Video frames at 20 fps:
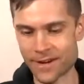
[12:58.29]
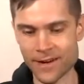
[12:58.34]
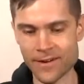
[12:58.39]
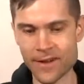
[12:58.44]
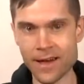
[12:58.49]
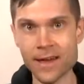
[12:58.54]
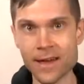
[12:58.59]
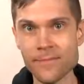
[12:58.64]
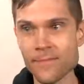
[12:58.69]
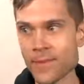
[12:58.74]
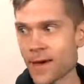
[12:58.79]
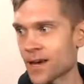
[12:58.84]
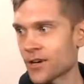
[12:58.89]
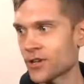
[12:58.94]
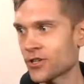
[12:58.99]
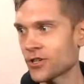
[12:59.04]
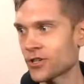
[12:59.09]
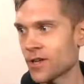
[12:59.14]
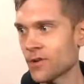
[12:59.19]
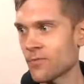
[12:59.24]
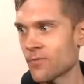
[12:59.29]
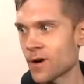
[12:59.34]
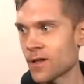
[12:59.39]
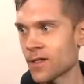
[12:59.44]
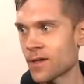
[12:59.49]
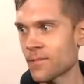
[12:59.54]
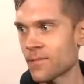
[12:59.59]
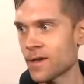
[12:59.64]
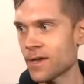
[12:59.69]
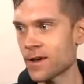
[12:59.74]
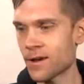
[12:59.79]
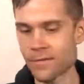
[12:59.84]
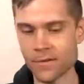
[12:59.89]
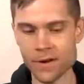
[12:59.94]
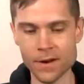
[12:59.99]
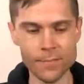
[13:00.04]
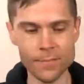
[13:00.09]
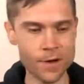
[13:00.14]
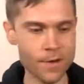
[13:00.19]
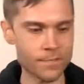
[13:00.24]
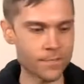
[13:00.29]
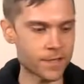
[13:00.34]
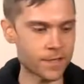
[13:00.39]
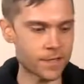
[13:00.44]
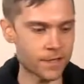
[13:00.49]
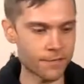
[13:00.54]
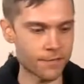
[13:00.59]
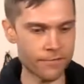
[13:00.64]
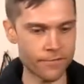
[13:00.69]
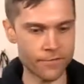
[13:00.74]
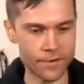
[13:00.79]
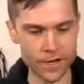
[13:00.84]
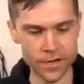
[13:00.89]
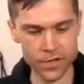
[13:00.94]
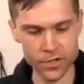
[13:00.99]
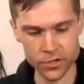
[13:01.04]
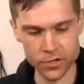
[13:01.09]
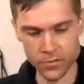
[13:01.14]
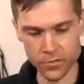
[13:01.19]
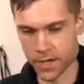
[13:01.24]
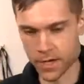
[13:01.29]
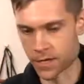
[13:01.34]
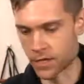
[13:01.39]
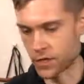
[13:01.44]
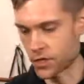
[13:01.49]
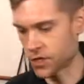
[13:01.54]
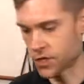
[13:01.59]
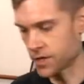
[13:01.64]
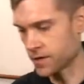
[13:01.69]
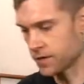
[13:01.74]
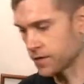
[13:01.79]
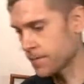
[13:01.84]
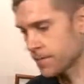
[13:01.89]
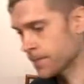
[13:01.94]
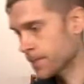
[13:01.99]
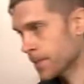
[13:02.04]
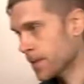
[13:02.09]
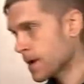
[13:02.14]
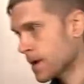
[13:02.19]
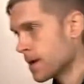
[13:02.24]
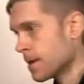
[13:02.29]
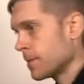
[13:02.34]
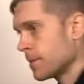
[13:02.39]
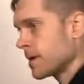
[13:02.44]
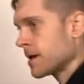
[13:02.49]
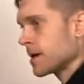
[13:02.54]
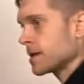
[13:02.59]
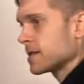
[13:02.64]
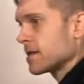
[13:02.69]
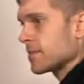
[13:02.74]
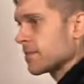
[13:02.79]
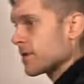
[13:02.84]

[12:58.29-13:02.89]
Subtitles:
Now I'm actually, while I'm here, I'm gonna pop this in the fridge so it can chill because